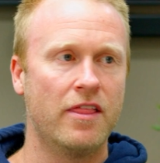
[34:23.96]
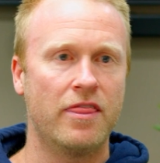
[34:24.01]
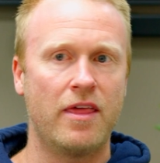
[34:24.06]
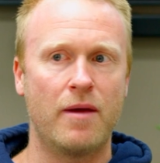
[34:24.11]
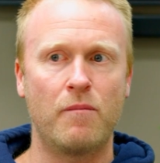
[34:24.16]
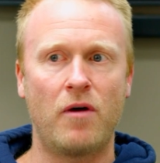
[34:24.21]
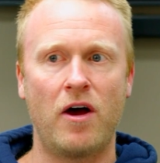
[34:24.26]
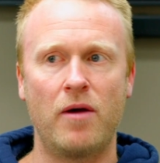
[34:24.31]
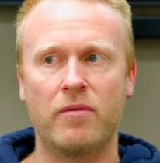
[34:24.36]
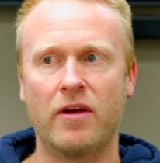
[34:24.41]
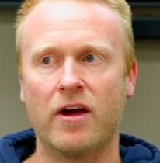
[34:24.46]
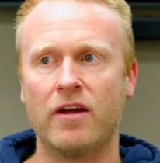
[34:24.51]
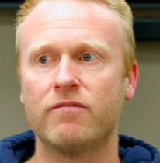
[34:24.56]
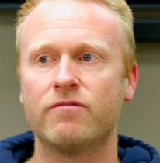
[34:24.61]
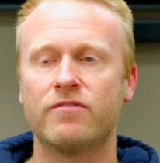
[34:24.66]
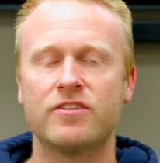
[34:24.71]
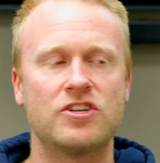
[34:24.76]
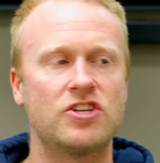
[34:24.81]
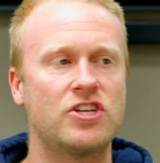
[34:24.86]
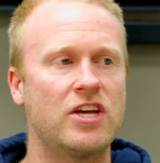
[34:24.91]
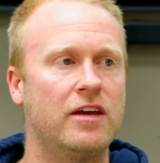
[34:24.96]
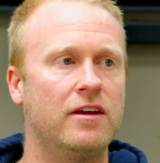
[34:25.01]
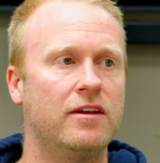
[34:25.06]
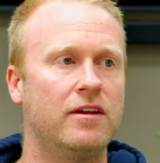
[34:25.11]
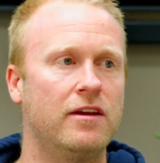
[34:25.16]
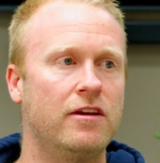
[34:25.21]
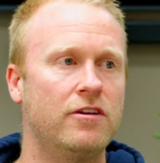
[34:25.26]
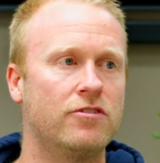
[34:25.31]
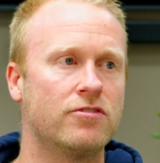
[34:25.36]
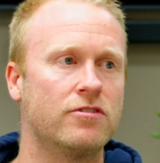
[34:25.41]
There might be
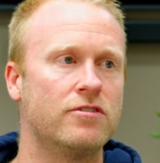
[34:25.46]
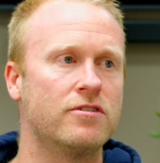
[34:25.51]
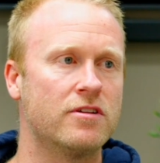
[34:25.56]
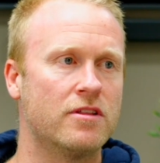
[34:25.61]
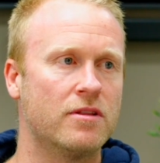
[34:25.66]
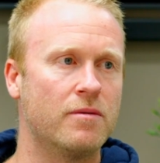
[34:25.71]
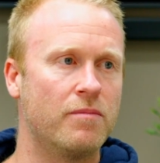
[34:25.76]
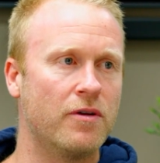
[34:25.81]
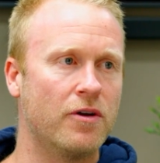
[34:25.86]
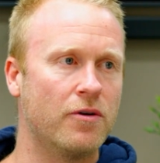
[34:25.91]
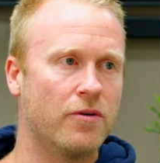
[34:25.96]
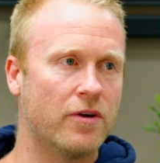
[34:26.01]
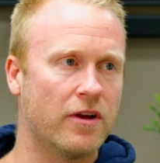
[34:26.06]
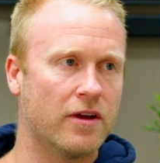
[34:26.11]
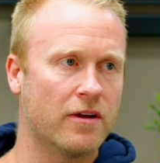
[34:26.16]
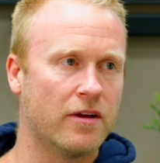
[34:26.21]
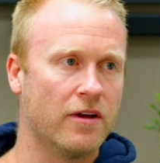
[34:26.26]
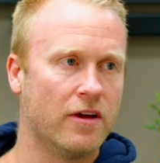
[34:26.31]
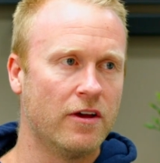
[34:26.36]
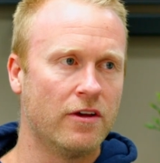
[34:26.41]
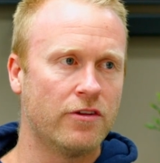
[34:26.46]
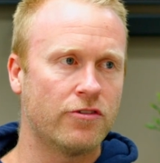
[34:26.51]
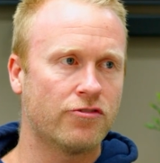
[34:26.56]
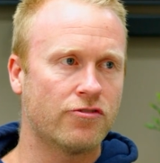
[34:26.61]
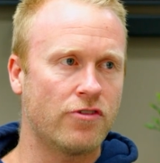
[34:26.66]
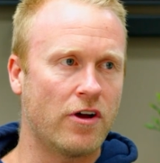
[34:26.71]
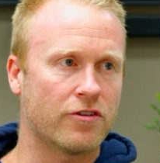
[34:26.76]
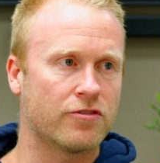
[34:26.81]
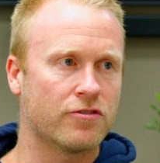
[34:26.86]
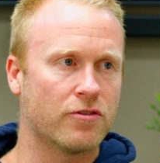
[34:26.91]
unforeseen issues in the building,
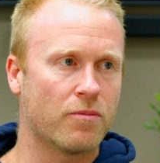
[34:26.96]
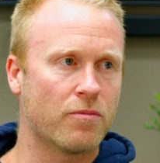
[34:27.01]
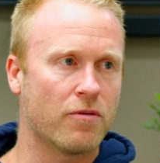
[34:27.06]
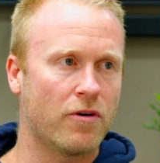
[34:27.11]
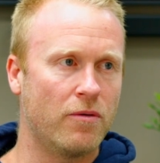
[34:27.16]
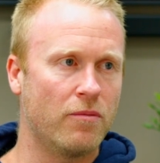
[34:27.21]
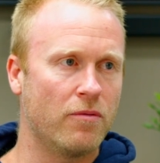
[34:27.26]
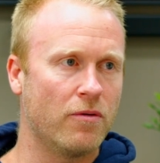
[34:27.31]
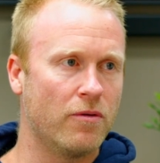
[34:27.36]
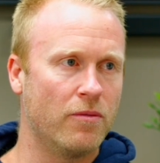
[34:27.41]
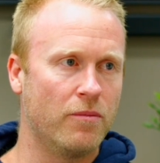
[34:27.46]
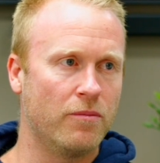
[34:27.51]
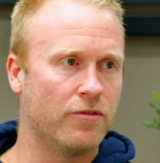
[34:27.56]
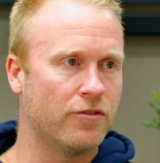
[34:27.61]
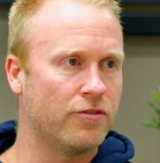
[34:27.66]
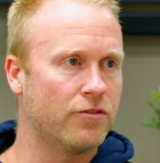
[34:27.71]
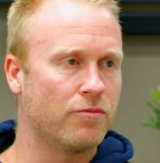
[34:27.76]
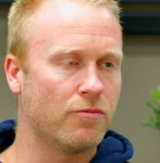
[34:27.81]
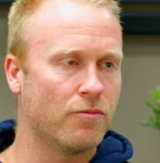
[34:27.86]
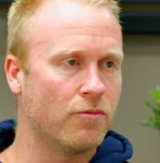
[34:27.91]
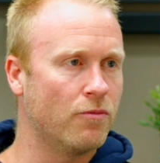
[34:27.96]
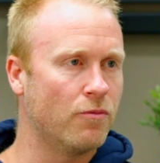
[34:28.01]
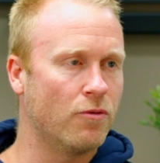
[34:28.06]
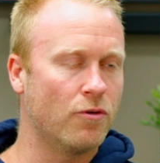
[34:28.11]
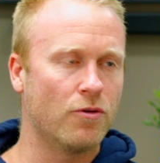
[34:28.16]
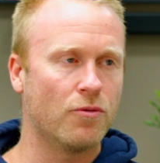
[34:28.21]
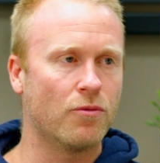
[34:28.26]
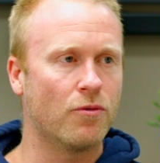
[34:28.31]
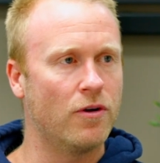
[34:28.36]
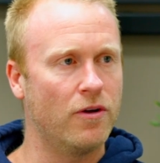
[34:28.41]
structural problems,
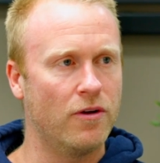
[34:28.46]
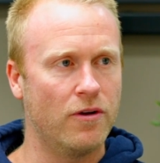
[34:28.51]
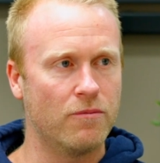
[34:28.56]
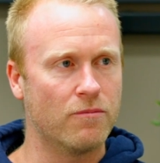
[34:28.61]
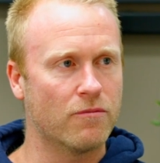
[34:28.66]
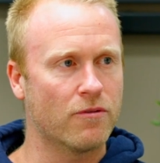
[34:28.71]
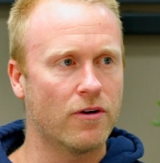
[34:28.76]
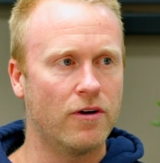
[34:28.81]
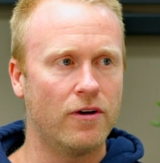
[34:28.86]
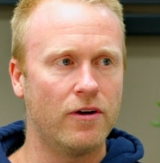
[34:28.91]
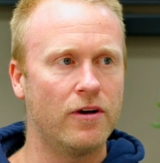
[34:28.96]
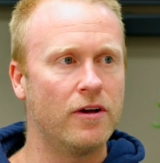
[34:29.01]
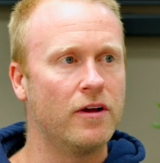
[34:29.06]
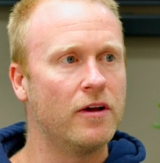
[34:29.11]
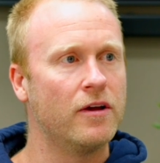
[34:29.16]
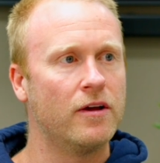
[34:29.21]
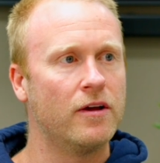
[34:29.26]
wood rot,